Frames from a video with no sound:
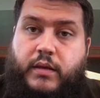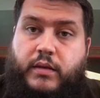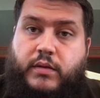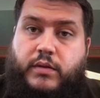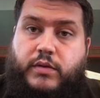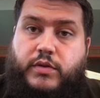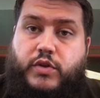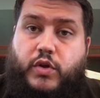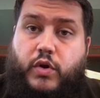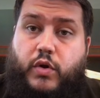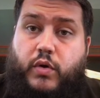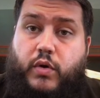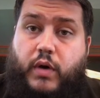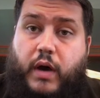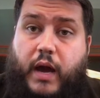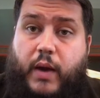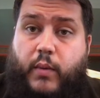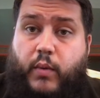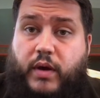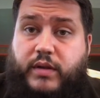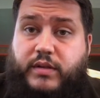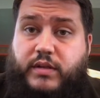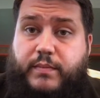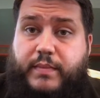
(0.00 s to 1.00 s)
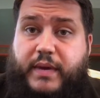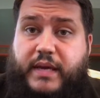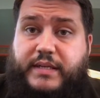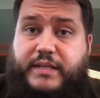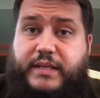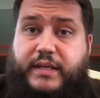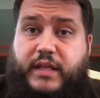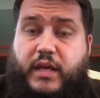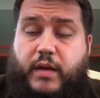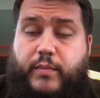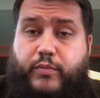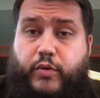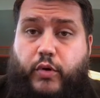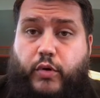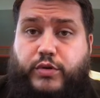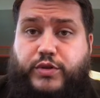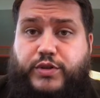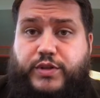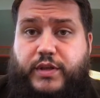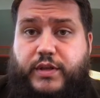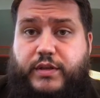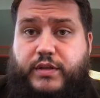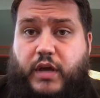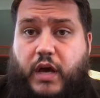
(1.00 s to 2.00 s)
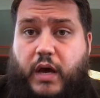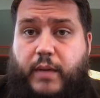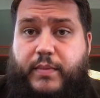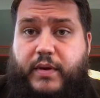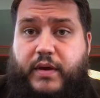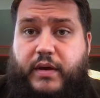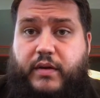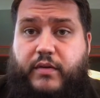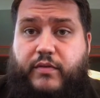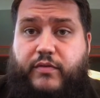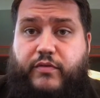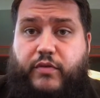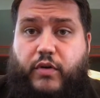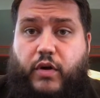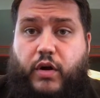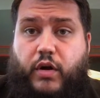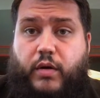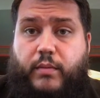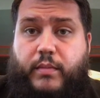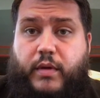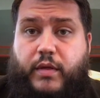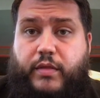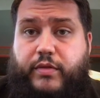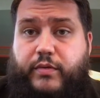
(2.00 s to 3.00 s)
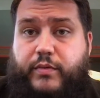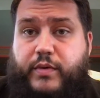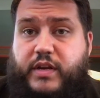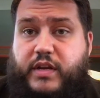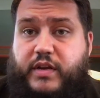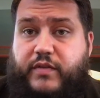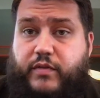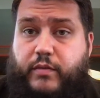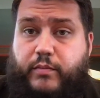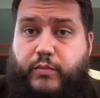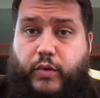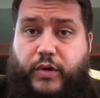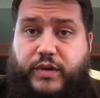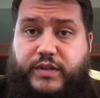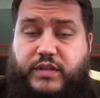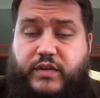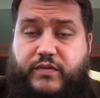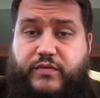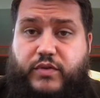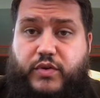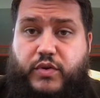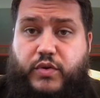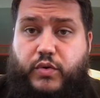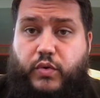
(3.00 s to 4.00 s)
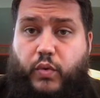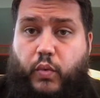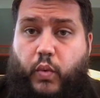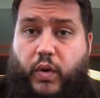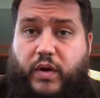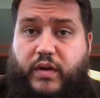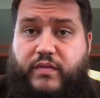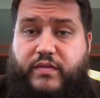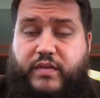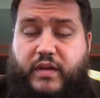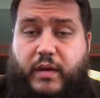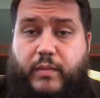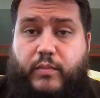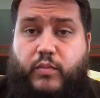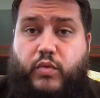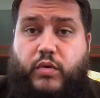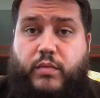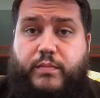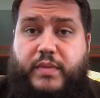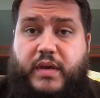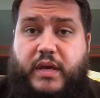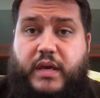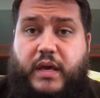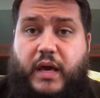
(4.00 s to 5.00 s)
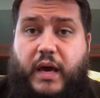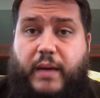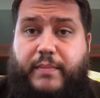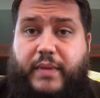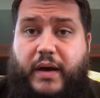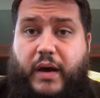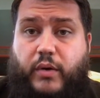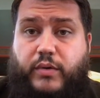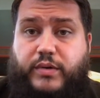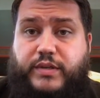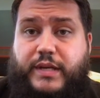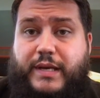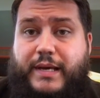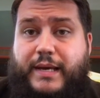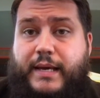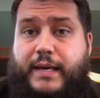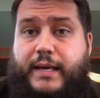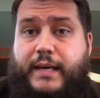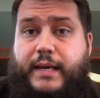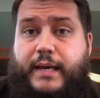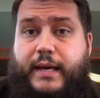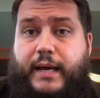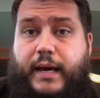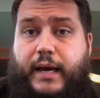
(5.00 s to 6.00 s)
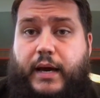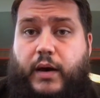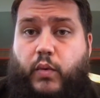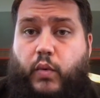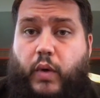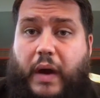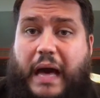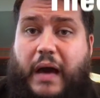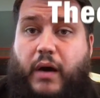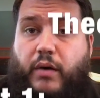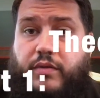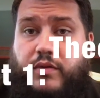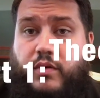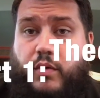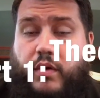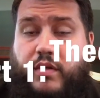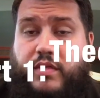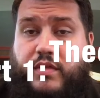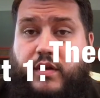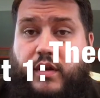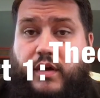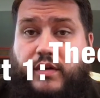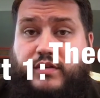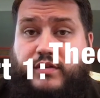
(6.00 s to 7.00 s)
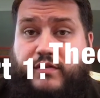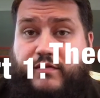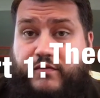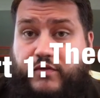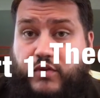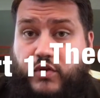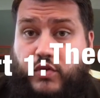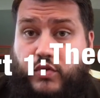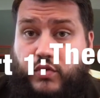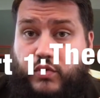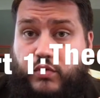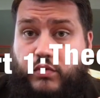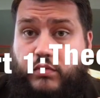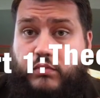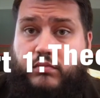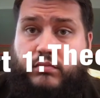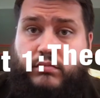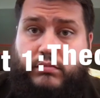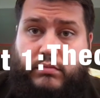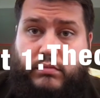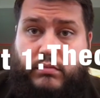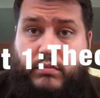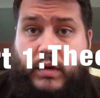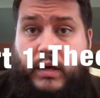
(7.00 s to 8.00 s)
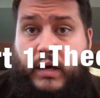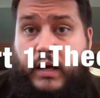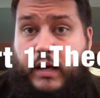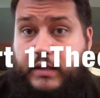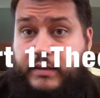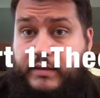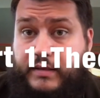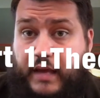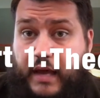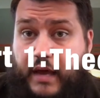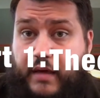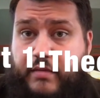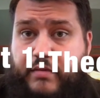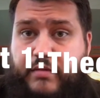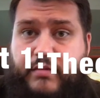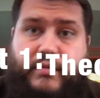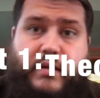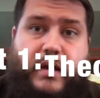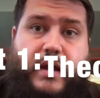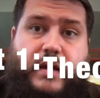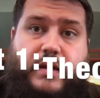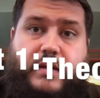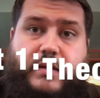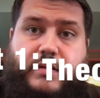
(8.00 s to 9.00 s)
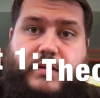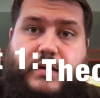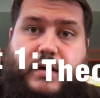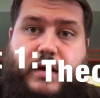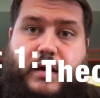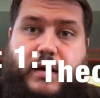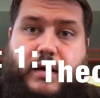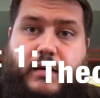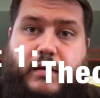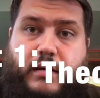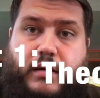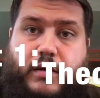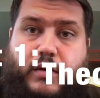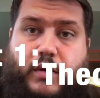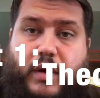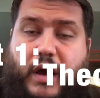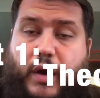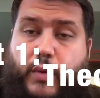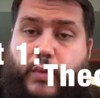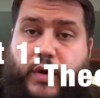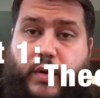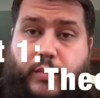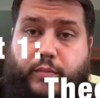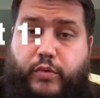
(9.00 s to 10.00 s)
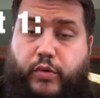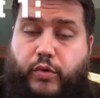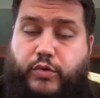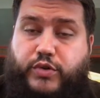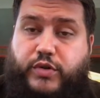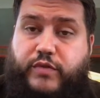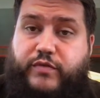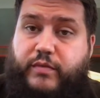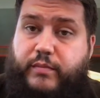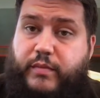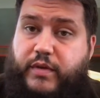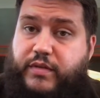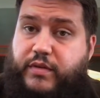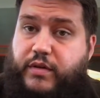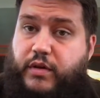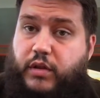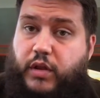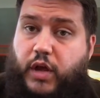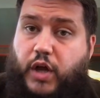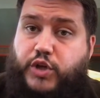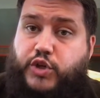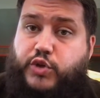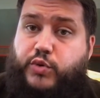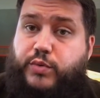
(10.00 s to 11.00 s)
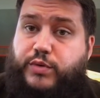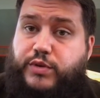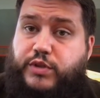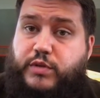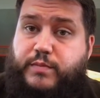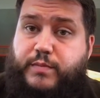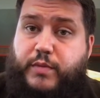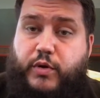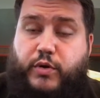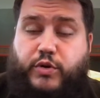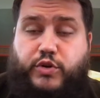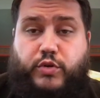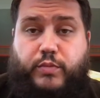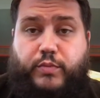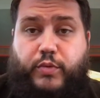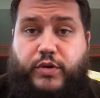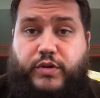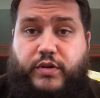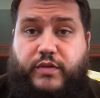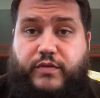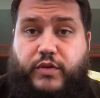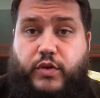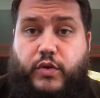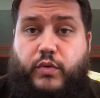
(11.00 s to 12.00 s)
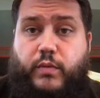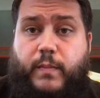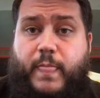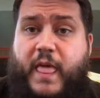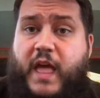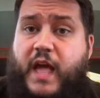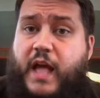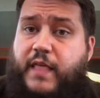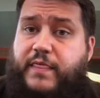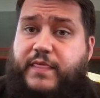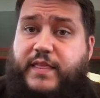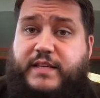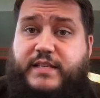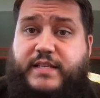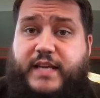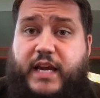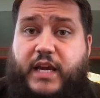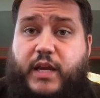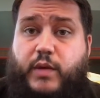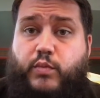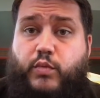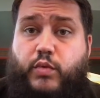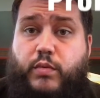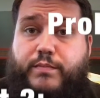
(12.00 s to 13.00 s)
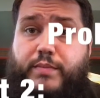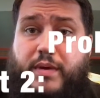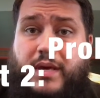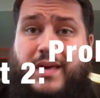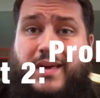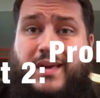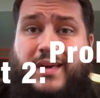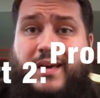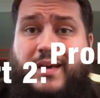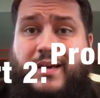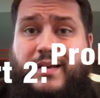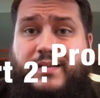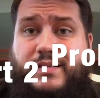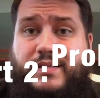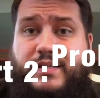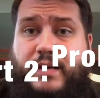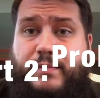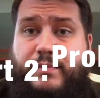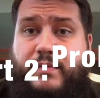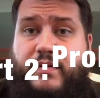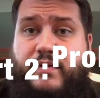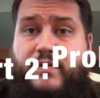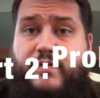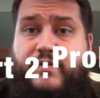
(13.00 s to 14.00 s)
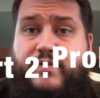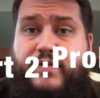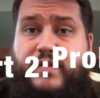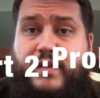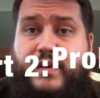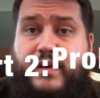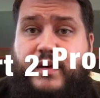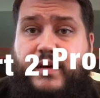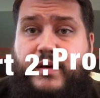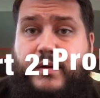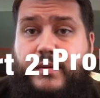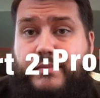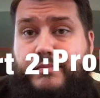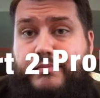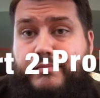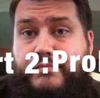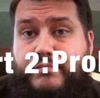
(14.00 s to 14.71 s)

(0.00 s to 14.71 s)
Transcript: So I want to basically approach the topic from 3 different points of view. One of them will be about how the Orthodox view death and how we approach it from a theological and spiritual point of view. The second will be some of the